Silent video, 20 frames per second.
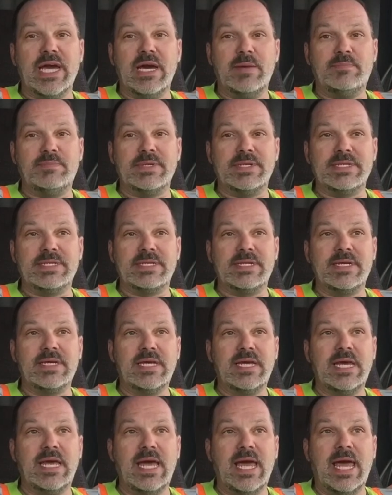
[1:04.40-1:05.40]
up and
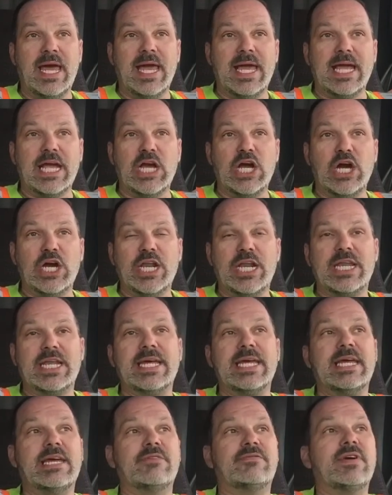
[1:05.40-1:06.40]
gonna
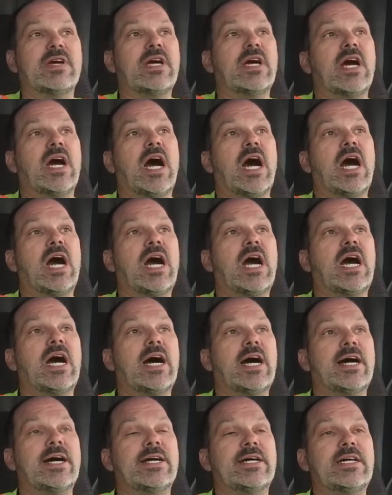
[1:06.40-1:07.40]
leave.
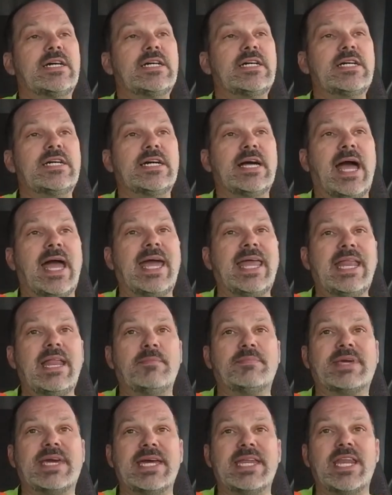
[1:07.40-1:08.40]
I ended
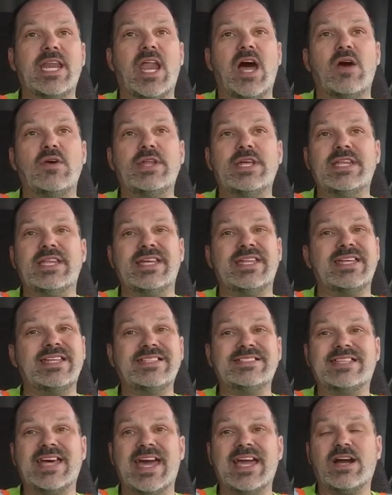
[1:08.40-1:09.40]
up getting loaded. It
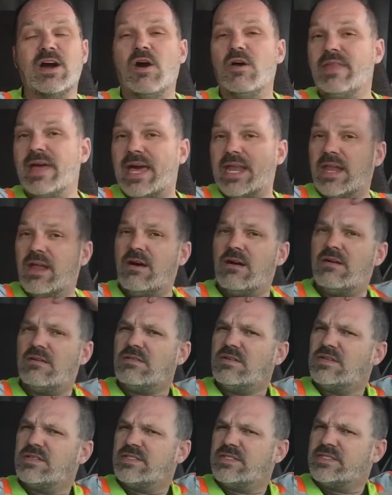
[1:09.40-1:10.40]
didn't take all that
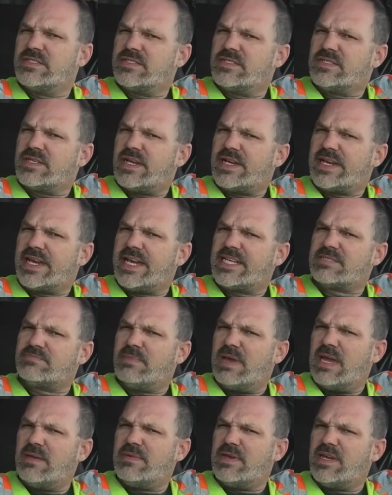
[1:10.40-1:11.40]
long. I guess
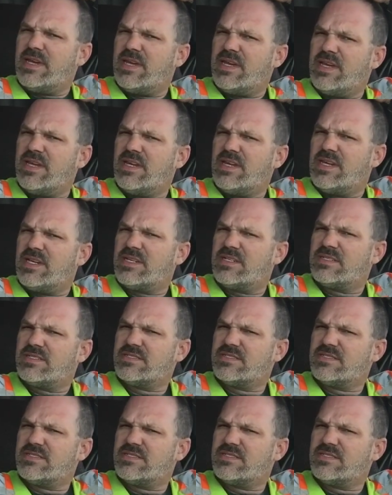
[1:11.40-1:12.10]
maybe